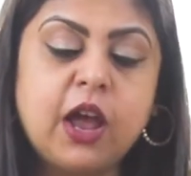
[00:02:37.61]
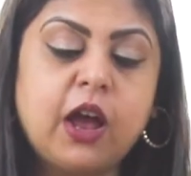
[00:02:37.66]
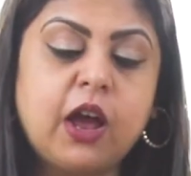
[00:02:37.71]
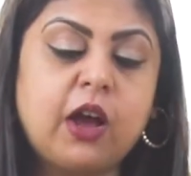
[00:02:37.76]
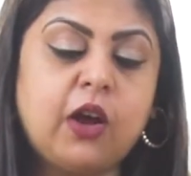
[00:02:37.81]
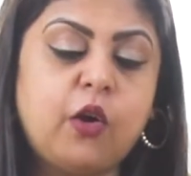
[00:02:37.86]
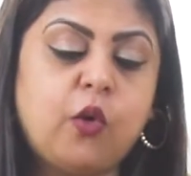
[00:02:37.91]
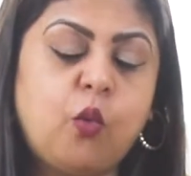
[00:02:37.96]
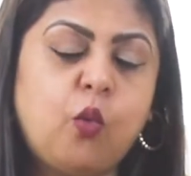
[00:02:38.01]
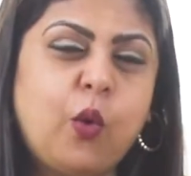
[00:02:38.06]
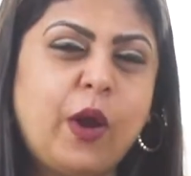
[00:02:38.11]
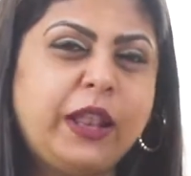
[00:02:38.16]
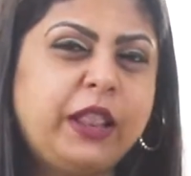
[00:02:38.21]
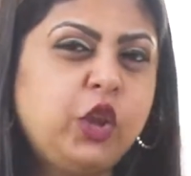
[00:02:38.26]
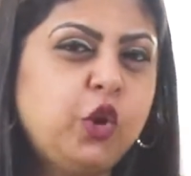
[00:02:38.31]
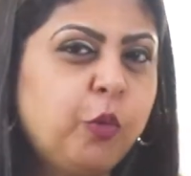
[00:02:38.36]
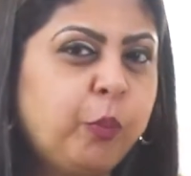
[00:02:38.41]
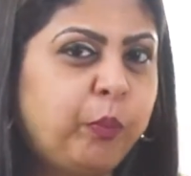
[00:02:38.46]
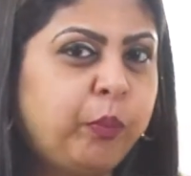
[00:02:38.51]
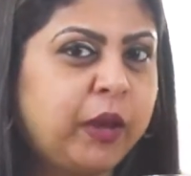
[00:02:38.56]
When
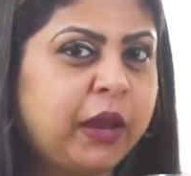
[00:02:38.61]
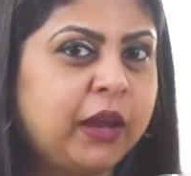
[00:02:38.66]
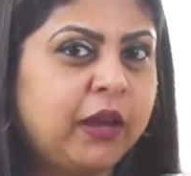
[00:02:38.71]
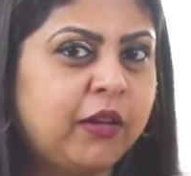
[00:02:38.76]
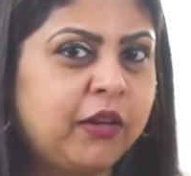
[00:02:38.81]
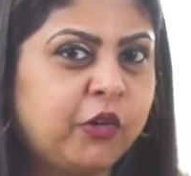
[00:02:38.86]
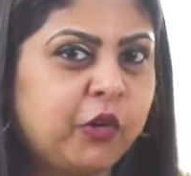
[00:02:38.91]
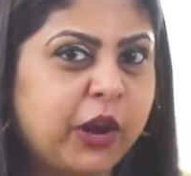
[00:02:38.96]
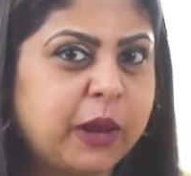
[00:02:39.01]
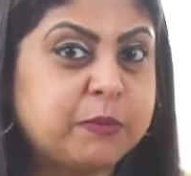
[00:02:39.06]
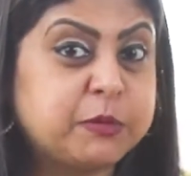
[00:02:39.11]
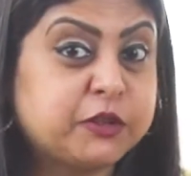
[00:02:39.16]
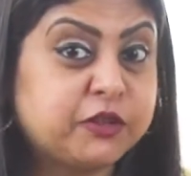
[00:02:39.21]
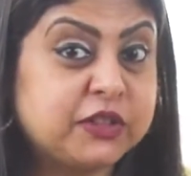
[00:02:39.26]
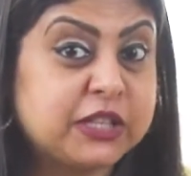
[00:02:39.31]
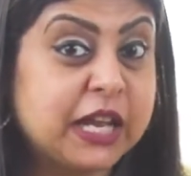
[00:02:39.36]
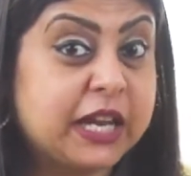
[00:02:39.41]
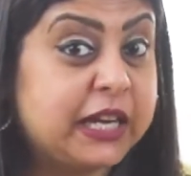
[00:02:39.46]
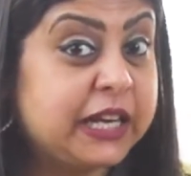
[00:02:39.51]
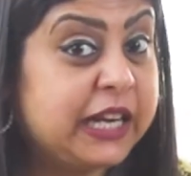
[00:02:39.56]
you pick grapes
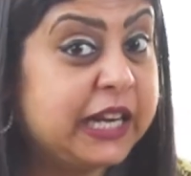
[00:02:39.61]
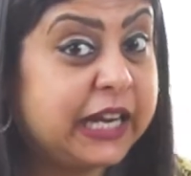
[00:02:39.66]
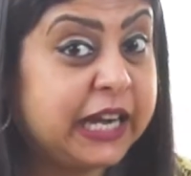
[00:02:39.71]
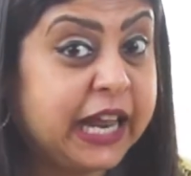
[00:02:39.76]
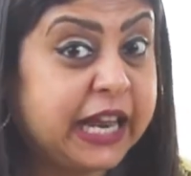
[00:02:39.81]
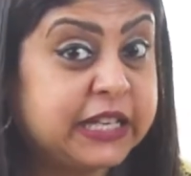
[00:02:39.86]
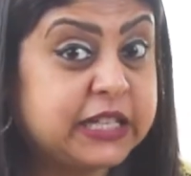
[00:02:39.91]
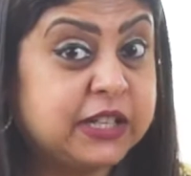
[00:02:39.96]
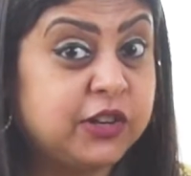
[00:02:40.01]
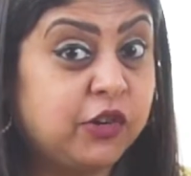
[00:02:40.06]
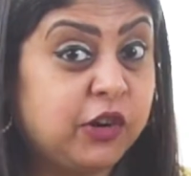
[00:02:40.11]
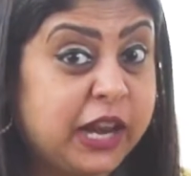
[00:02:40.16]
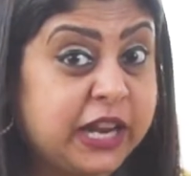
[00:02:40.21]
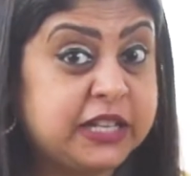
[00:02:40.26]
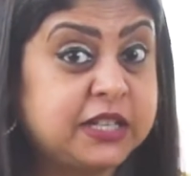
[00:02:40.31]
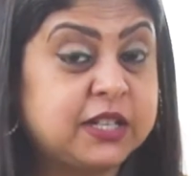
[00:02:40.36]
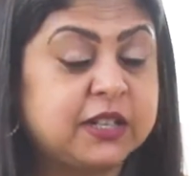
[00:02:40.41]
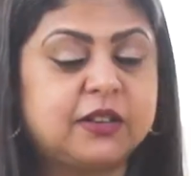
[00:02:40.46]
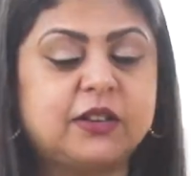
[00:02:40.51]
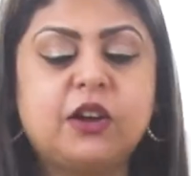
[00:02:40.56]
slightly
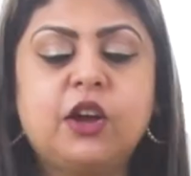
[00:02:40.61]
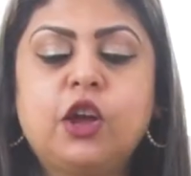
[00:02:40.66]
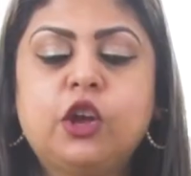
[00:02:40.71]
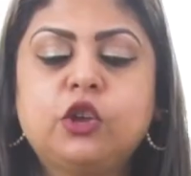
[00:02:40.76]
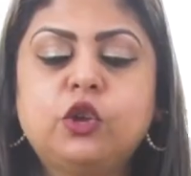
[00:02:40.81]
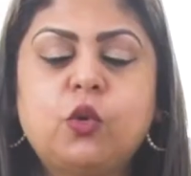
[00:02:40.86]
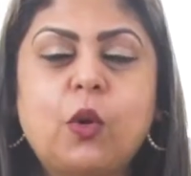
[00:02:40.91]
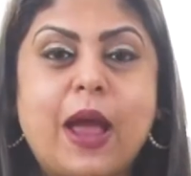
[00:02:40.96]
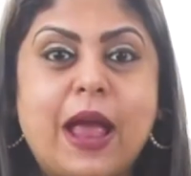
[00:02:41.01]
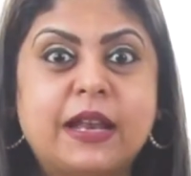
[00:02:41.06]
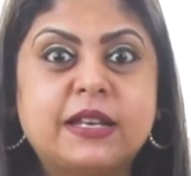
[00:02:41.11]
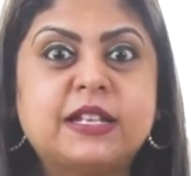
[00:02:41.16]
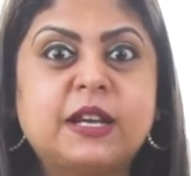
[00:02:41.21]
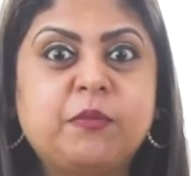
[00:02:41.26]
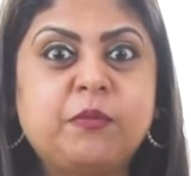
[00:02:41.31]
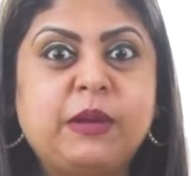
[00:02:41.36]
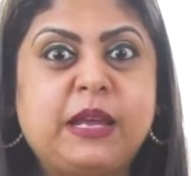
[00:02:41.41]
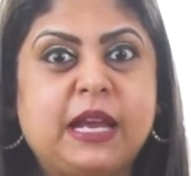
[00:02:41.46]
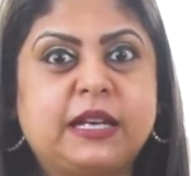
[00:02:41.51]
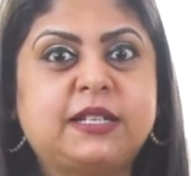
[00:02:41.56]
later, you end
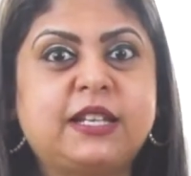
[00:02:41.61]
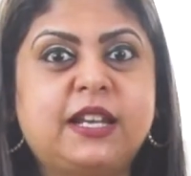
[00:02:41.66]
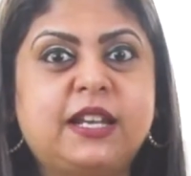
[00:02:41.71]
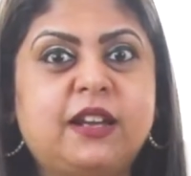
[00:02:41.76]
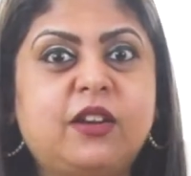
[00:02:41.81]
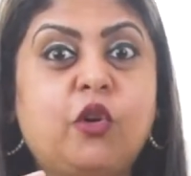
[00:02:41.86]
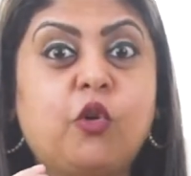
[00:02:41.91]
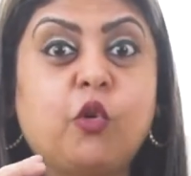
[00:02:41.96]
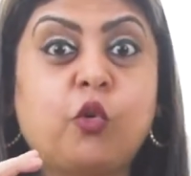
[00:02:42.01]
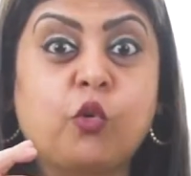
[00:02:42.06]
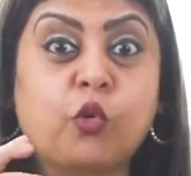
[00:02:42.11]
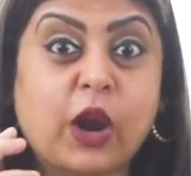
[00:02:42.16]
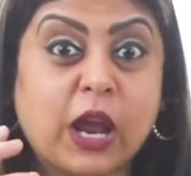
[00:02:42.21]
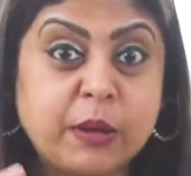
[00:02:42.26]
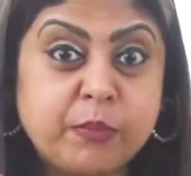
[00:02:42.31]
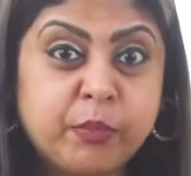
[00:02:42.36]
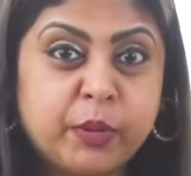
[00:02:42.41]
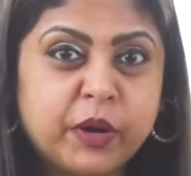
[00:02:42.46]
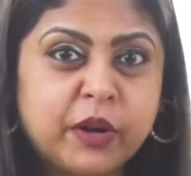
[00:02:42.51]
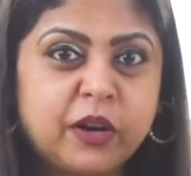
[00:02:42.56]
up getting
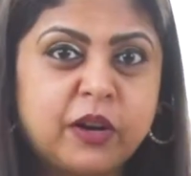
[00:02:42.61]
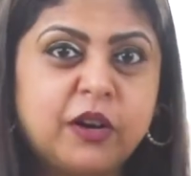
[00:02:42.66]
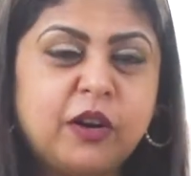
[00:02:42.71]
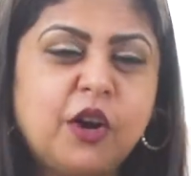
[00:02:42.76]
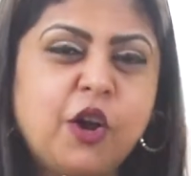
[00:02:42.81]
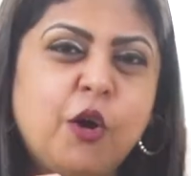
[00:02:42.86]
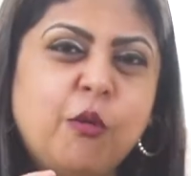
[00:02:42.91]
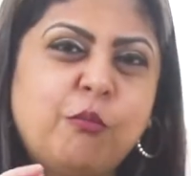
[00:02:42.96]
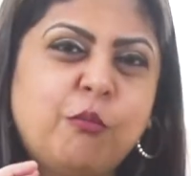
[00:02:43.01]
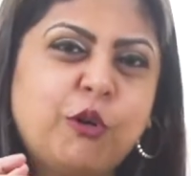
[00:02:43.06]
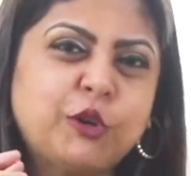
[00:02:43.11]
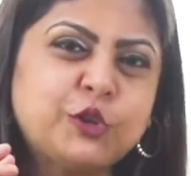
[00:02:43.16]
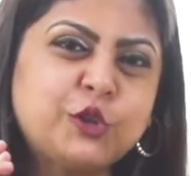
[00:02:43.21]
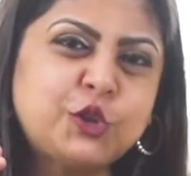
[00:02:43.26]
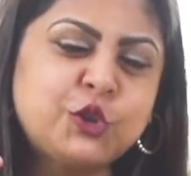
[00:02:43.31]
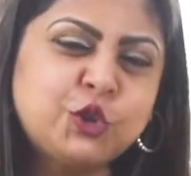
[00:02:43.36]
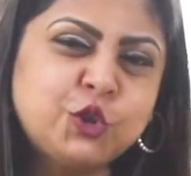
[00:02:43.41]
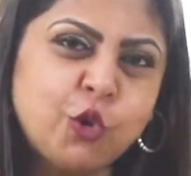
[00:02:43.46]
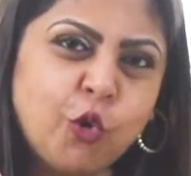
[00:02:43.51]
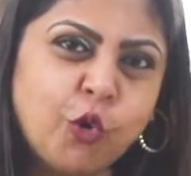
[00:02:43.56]
riper, more
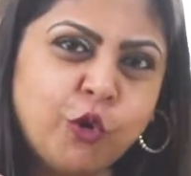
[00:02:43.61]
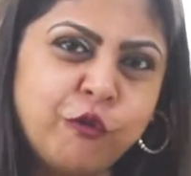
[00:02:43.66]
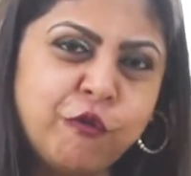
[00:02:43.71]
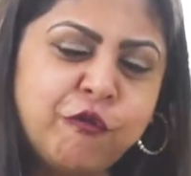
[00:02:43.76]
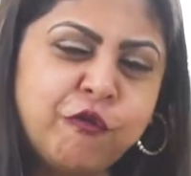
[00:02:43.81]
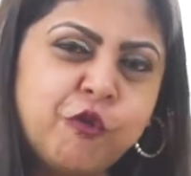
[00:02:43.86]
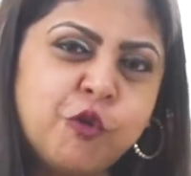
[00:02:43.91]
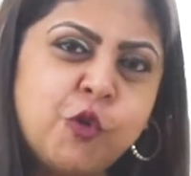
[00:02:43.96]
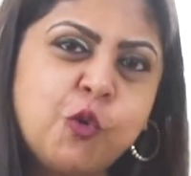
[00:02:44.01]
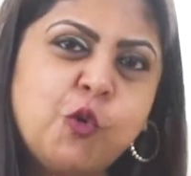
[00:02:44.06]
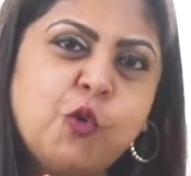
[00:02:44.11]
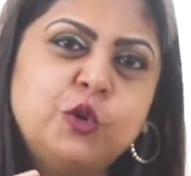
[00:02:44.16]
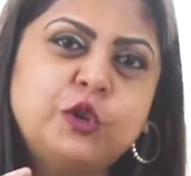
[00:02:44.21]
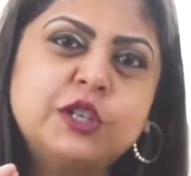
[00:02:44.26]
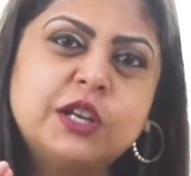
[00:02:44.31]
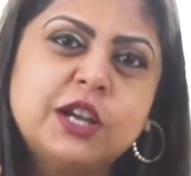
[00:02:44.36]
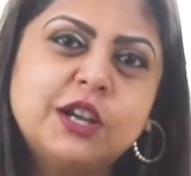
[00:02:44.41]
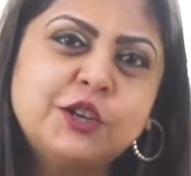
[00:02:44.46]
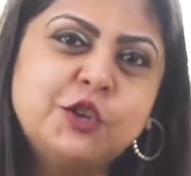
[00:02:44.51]
stone fruit,